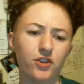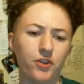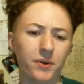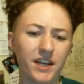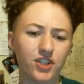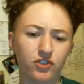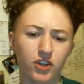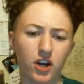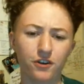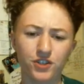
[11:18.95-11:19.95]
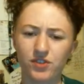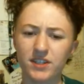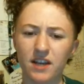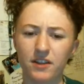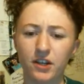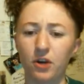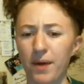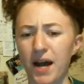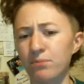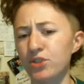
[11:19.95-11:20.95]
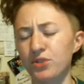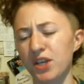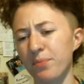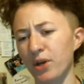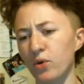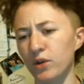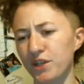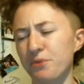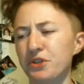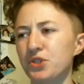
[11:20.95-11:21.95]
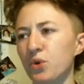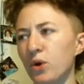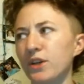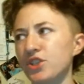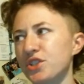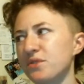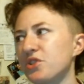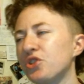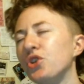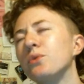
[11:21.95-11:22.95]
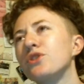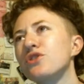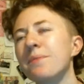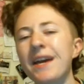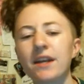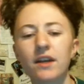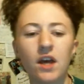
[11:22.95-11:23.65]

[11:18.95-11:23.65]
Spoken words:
although in Angela Carter's retelling, her mom shows up on a horse with a sword and just skewers the man.